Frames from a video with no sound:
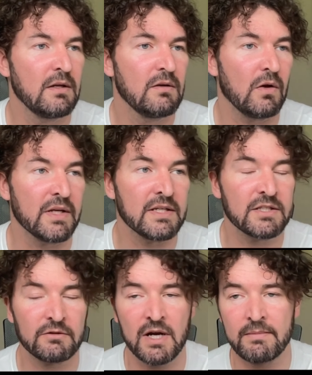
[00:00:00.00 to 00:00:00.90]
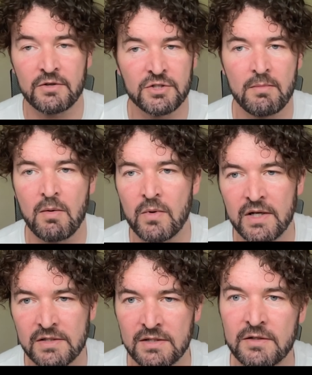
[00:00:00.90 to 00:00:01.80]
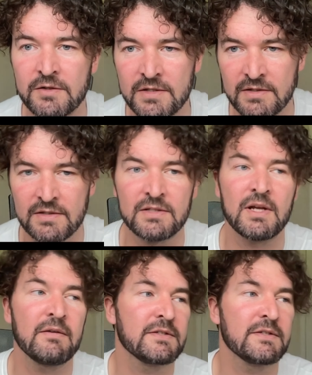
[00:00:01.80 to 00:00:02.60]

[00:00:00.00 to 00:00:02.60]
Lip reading: on Instagram, I'll show my winners and losers and stuff.